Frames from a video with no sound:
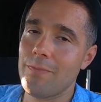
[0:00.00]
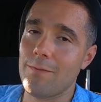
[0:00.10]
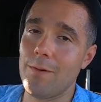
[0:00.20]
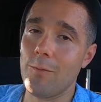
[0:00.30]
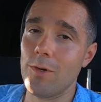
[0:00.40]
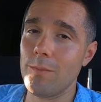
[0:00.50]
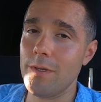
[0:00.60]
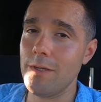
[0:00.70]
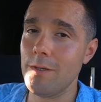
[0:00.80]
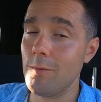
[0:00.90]
If I want to
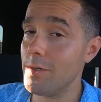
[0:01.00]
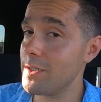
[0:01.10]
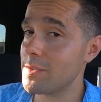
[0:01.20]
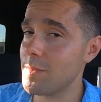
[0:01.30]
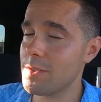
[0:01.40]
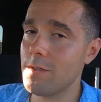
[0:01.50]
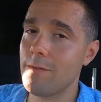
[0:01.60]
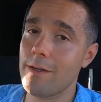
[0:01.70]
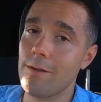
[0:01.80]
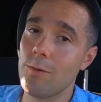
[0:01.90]
be really expensive,
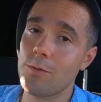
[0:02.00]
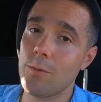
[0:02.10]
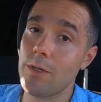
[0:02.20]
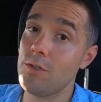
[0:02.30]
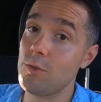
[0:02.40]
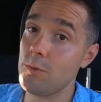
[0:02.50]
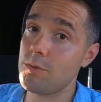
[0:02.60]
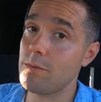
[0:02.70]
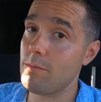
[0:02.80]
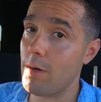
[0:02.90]
I can go to a
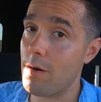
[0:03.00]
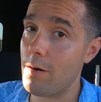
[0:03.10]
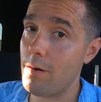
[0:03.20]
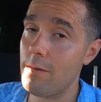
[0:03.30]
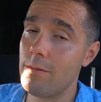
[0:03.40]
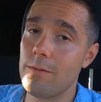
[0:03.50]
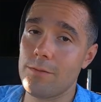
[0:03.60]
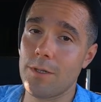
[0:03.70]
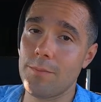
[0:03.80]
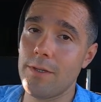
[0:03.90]
juice bar or
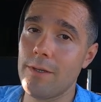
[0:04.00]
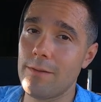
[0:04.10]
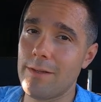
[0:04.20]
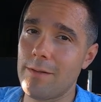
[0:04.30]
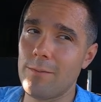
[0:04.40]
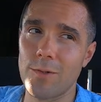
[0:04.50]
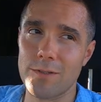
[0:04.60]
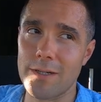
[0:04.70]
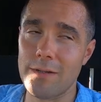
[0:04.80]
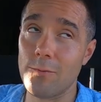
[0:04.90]
something like what
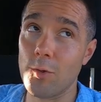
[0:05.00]
is that